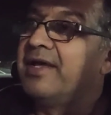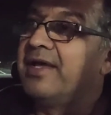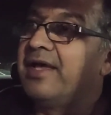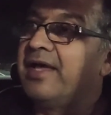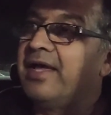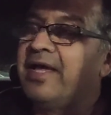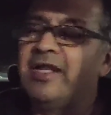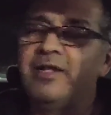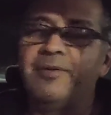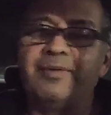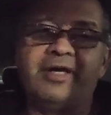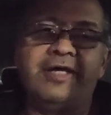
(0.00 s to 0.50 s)

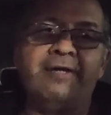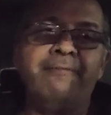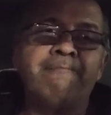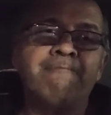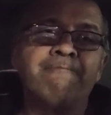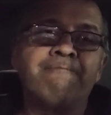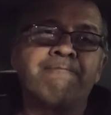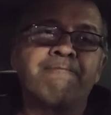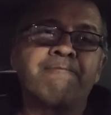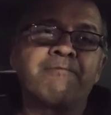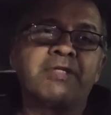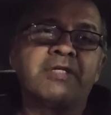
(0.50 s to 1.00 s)
Anyway,
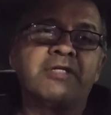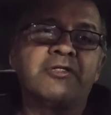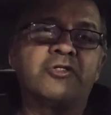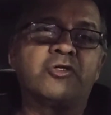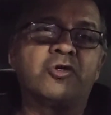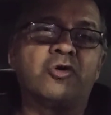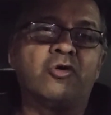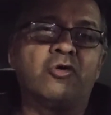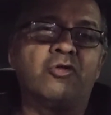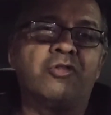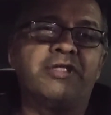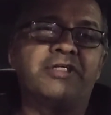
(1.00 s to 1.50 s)

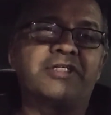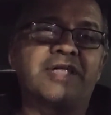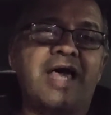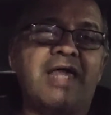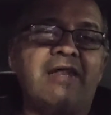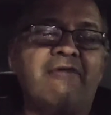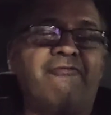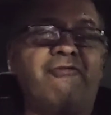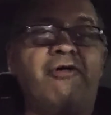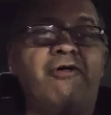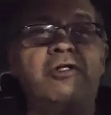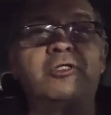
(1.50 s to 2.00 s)
so this
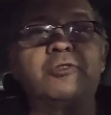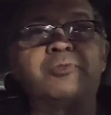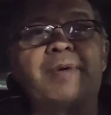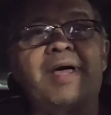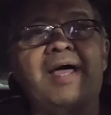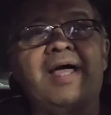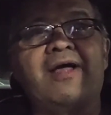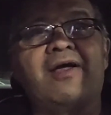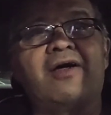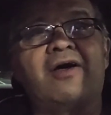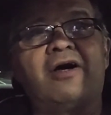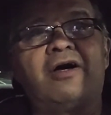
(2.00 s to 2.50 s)
kind of falls
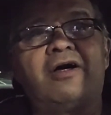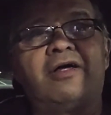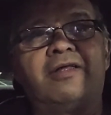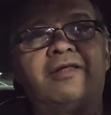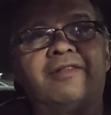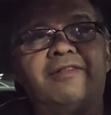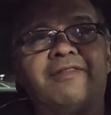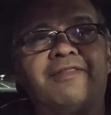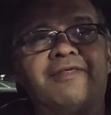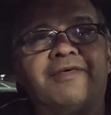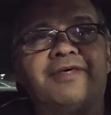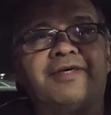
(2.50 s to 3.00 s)
back
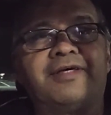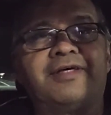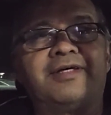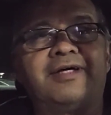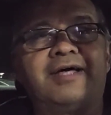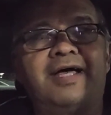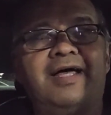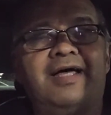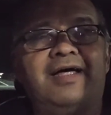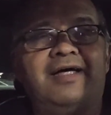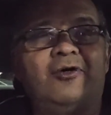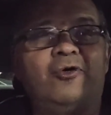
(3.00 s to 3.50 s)
on the
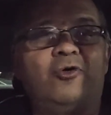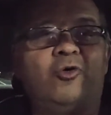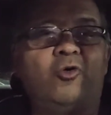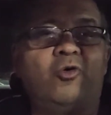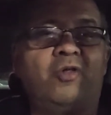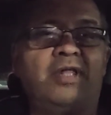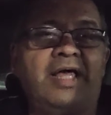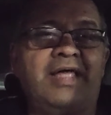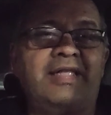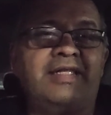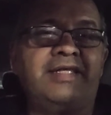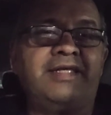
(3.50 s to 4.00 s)
whole
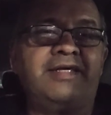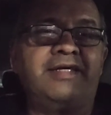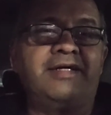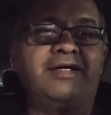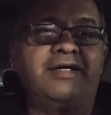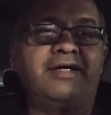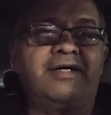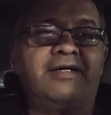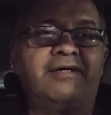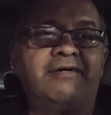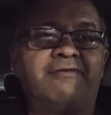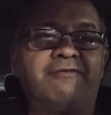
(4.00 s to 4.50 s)
idea
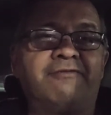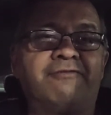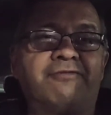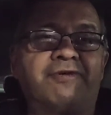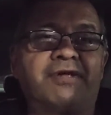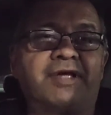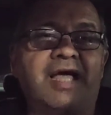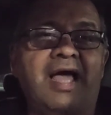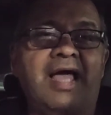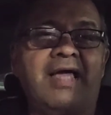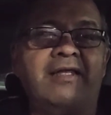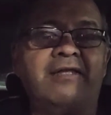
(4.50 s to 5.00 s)
of
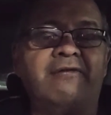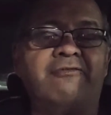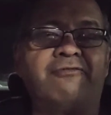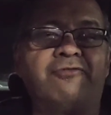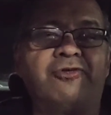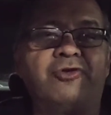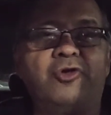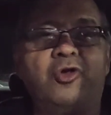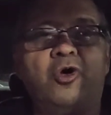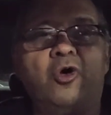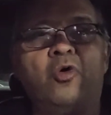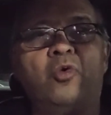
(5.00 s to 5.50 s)
kind of
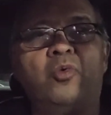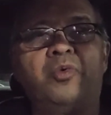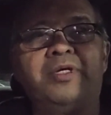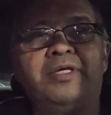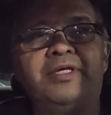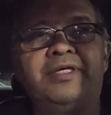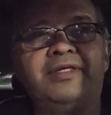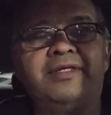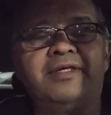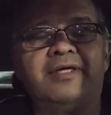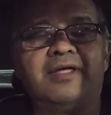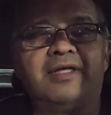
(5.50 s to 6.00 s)

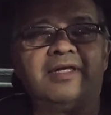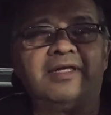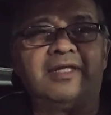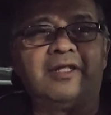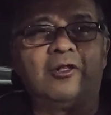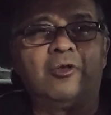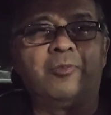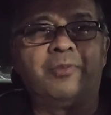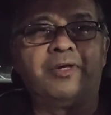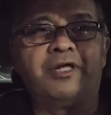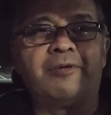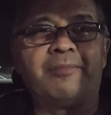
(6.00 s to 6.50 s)
knowing a
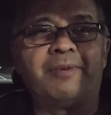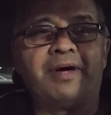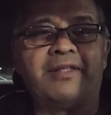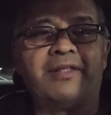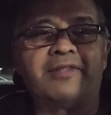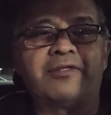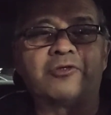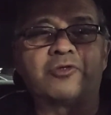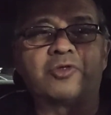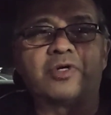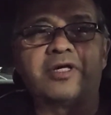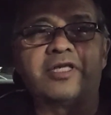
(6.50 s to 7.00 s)
little bit about
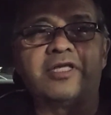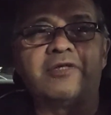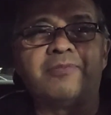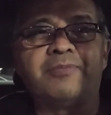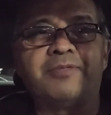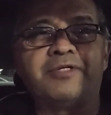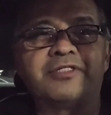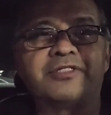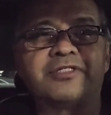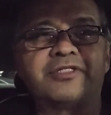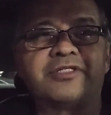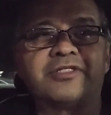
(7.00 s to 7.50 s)
the trucking
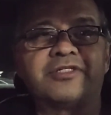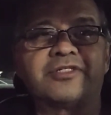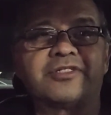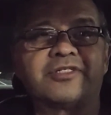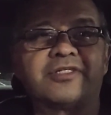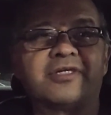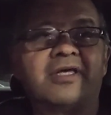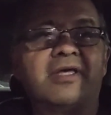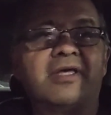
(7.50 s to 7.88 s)
business.